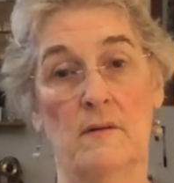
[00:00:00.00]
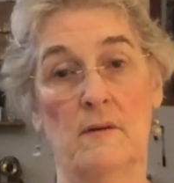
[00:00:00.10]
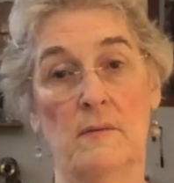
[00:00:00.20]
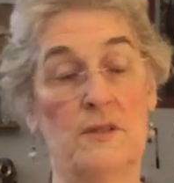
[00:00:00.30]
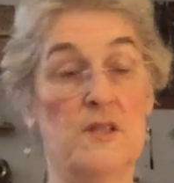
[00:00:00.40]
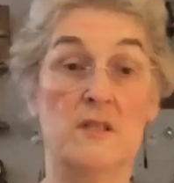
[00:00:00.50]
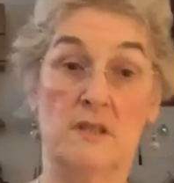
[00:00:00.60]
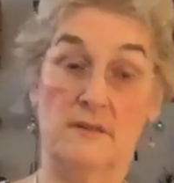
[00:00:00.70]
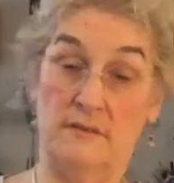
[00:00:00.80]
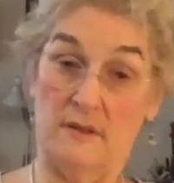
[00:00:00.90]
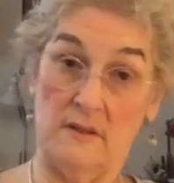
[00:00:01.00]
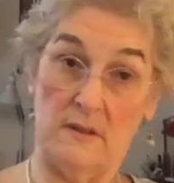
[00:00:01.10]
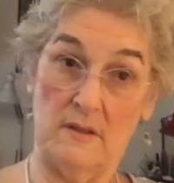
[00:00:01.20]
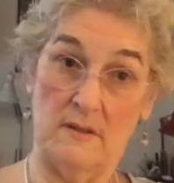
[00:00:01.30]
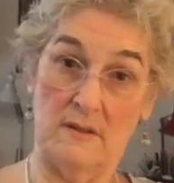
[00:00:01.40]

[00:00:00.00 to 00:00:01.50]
which is different